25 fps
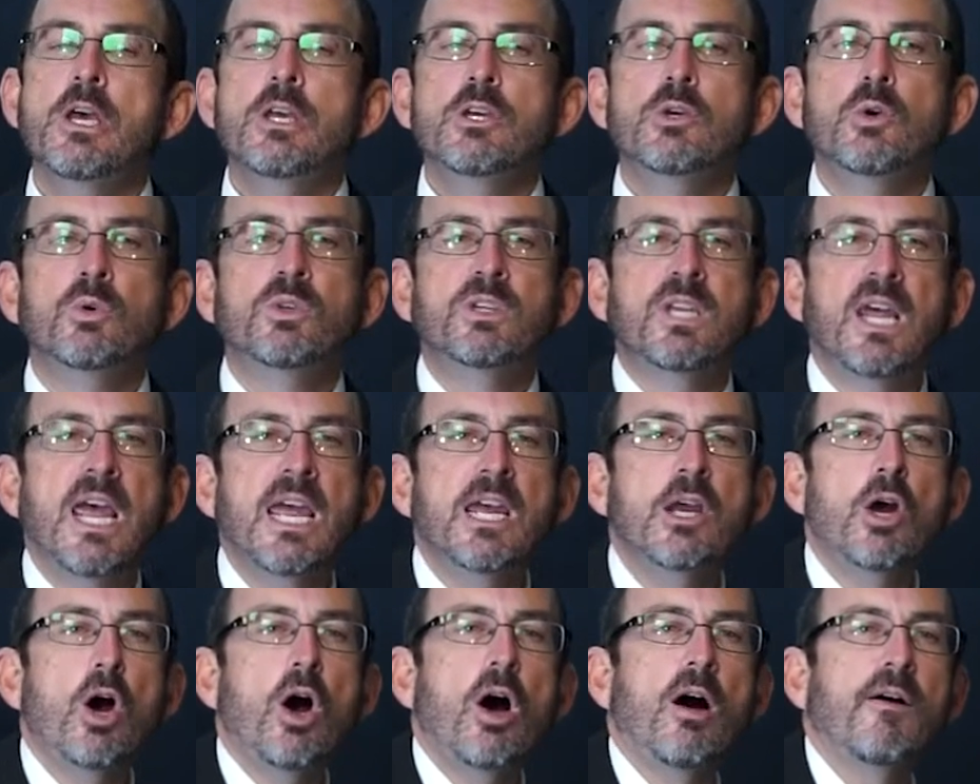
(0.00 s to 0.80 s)
You
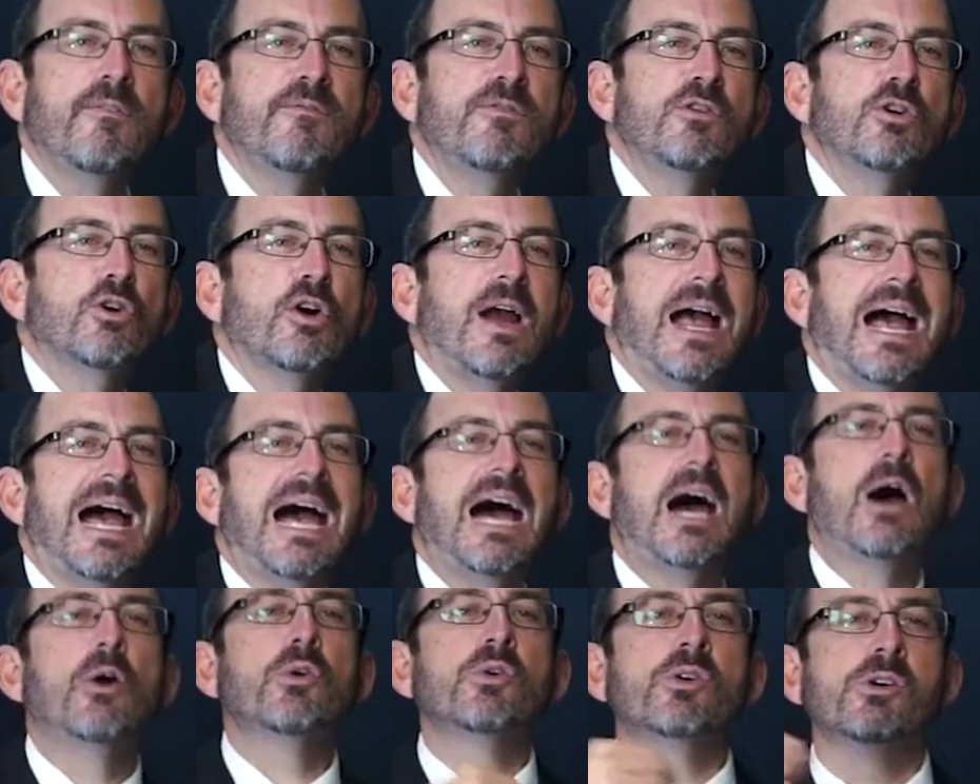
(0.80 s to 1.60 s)
take off your
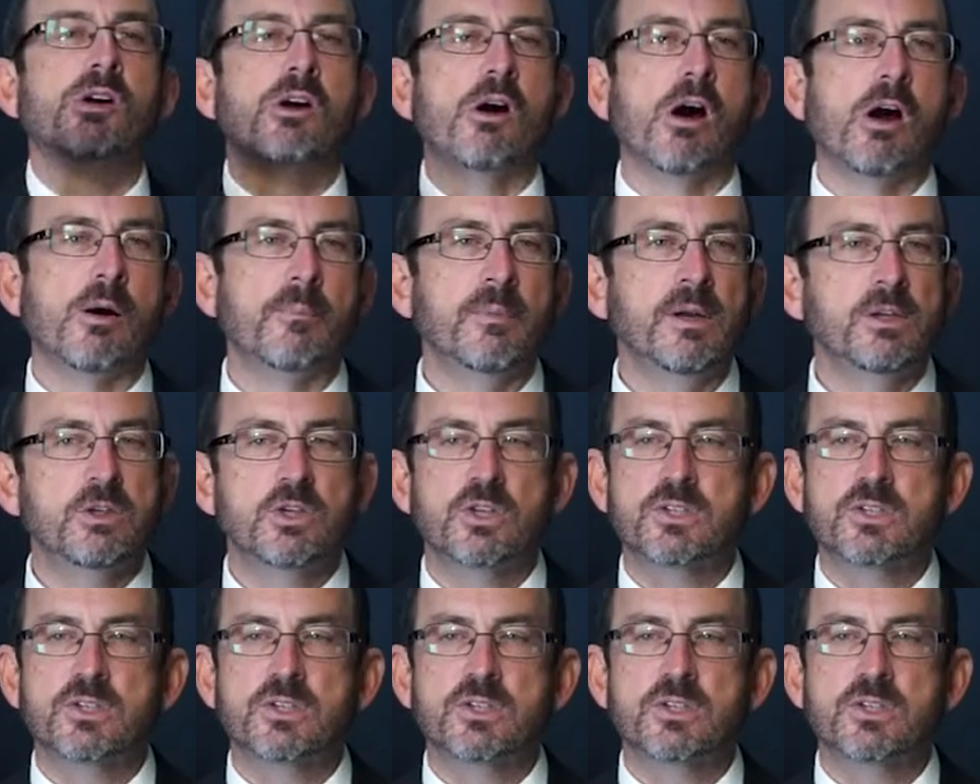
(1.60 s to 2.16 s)
outer garment,